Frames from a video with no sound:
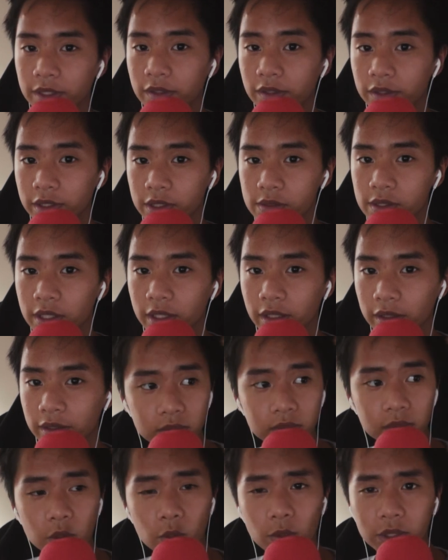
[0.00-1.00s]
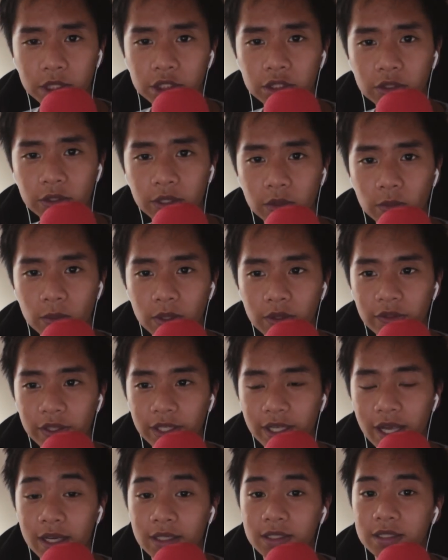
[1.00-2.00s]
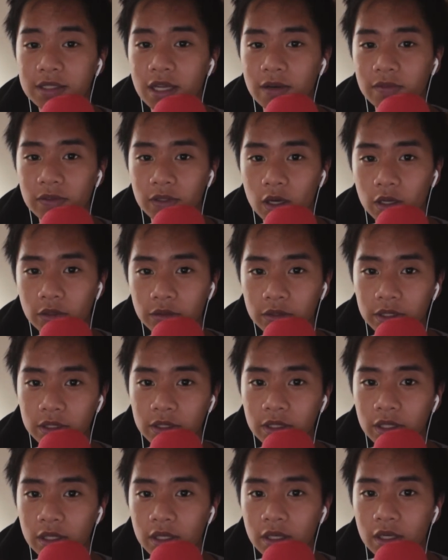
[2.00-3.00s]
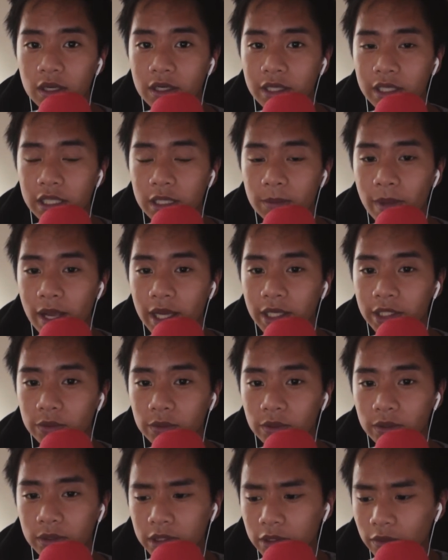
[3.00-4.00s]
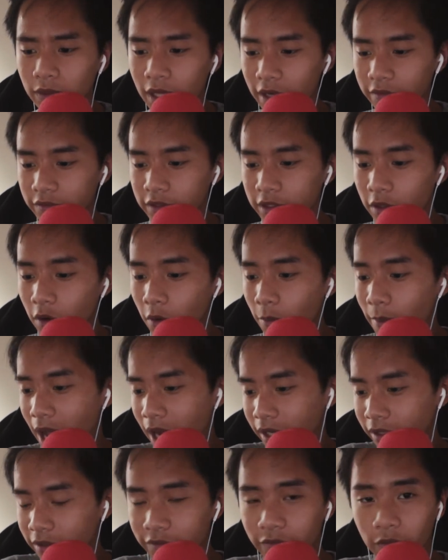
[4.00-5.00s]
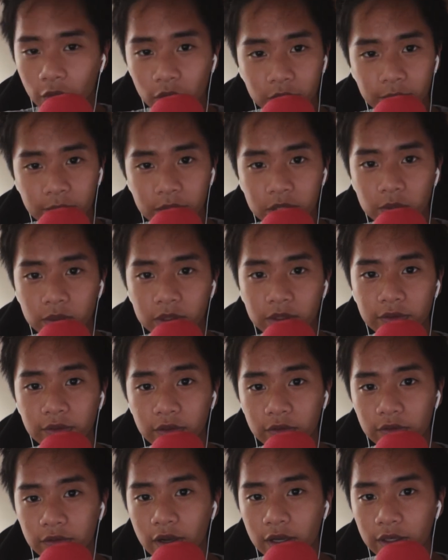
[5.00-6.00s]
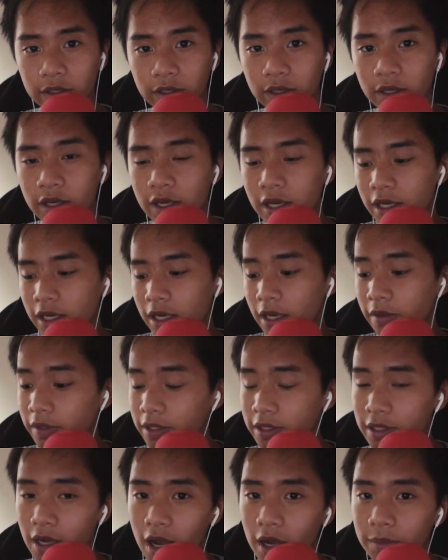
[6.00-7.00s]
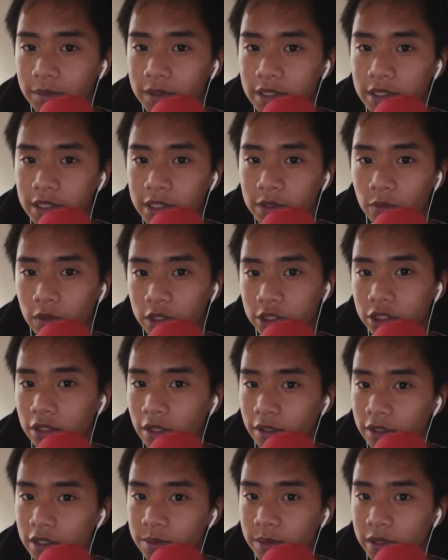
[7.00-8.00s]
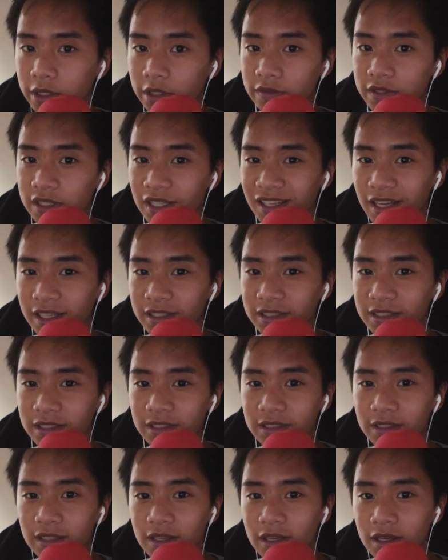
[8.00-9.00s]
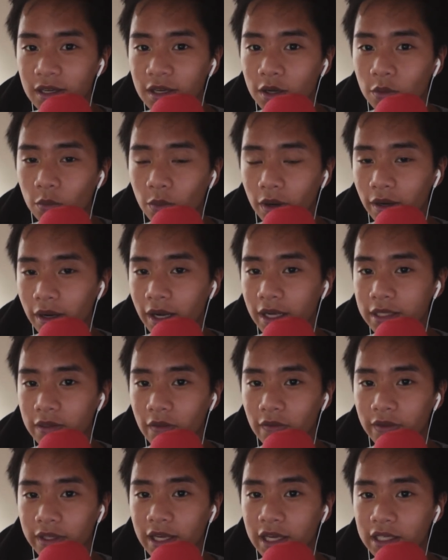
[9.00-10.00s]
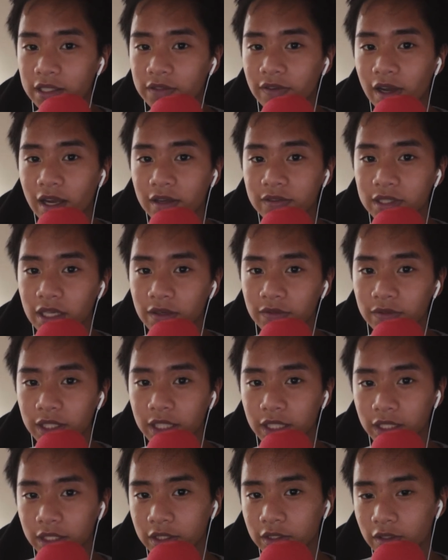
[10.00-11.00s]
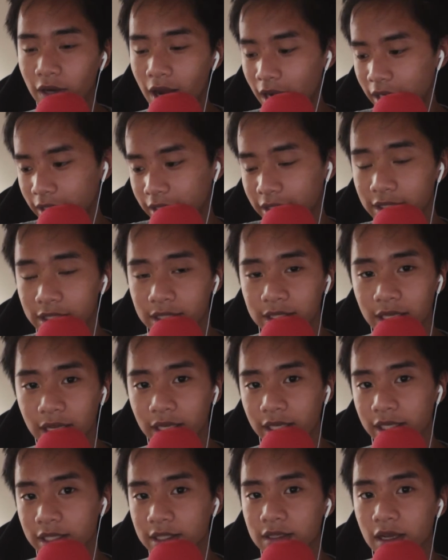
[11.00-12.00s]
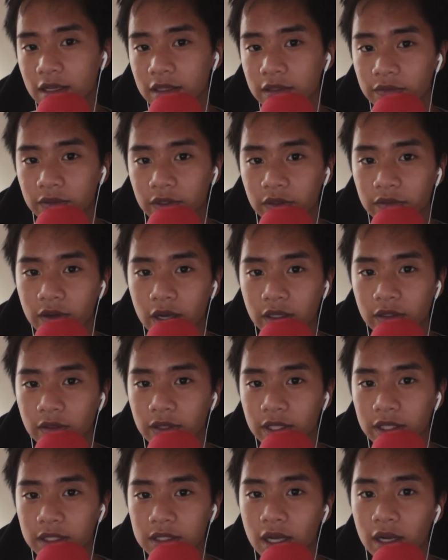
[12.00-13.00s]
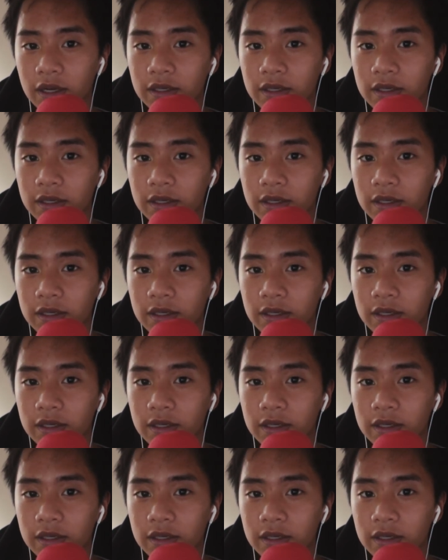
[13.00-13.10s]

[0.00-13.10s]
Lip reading: you're using. When shooting with the x700 in manual, you'll have to go back and forth between the viewfinder and the top to see what shutter speed you've selected, whereas on the x570 your eye can stay inside the viewfinder the entire